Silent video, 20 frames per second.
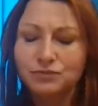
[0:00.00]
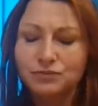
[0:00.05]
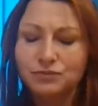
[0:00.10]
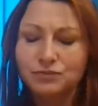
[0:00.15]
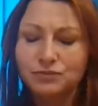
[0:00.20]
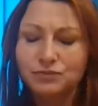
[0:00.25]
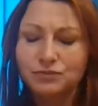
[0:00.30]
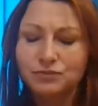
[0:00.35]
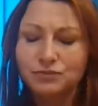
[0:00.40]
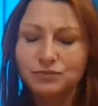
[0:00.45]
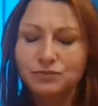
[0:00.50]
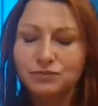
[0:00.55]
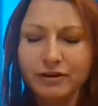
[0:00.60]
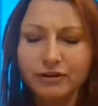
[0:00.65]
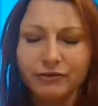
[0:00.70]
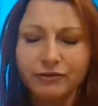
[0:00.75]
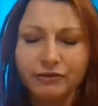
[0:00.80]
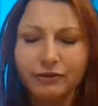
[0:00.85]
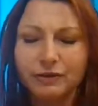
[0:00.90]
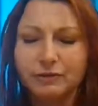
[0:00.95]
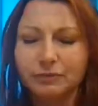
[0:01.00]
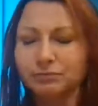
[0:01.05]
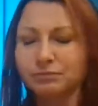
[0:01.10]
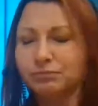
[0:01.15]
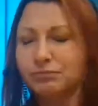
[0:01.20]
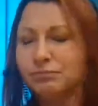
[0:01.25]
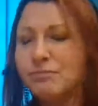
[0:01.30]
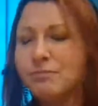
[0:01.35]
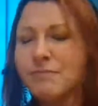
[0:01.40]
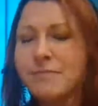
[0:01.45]
sort of
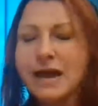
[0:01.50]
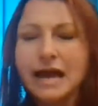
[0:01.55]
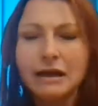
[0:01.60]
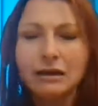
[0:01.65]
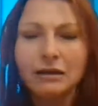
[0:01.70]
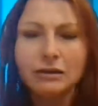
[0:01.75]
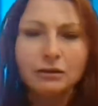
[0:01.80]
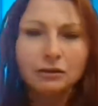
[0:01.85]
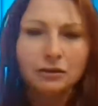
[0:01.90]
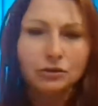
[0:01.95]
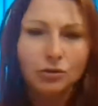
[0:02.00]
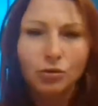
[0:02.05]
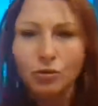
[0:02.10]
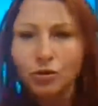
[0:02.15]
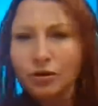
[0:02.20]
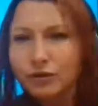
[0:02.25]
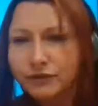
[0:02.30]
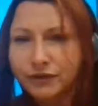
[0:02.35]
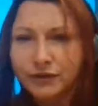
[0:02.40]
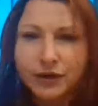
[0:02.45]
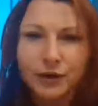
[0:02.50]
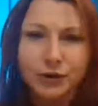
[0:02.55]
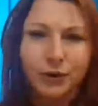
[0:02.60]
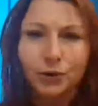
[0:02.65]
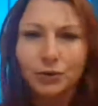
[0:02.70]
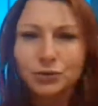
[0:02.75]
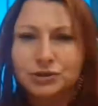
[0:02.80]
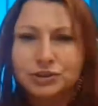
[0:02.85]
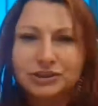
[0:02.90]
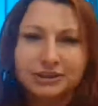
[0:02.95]
meld all of
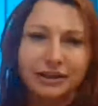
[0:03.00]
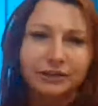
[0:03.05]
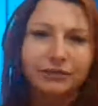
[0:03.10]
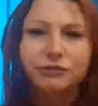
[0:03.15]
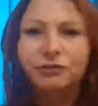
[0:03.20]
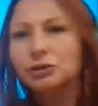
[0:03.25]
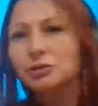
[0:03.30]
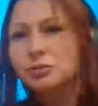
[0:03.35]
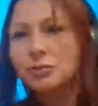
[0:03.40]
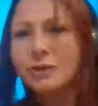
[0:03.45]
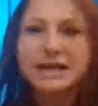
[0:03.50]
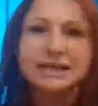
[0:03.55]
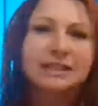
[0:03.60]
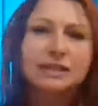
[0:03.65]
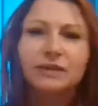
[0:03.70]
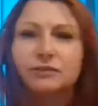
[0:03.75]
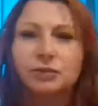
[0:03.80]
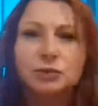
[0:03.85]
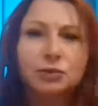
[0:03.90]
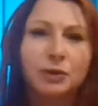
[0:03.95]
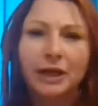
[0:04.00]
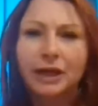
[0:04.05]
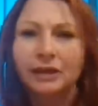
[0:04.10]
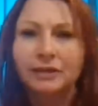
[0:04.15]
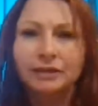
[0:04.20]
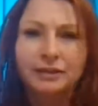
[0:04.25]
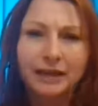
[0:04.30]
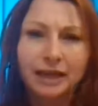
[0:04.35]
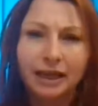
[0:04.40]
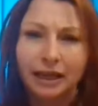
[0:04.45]
those different ways of doing
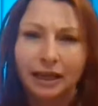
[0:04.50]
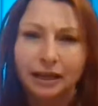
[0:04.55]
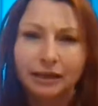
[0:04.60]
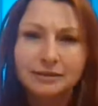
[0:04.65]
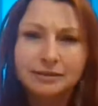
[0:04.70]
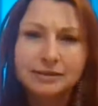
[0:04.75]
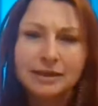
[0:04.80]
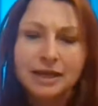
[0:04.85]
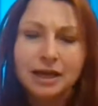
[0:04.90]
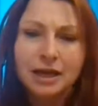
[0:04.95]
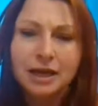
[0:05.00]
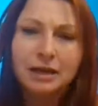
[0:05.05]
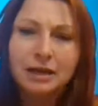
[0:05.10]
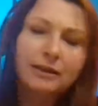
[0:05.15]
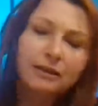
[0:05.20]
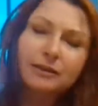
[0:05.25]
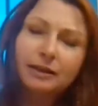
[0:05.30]
things,